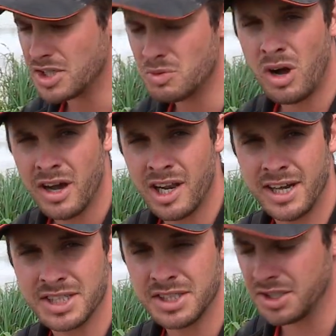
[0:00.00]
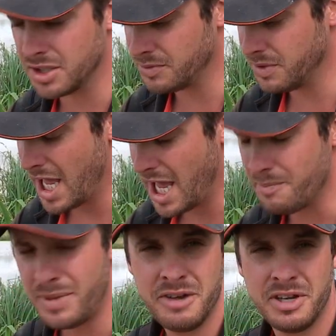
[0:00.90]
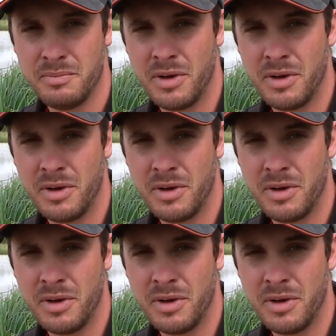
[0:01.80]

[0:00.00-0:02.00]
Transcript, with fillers: what I like to do, and bearing in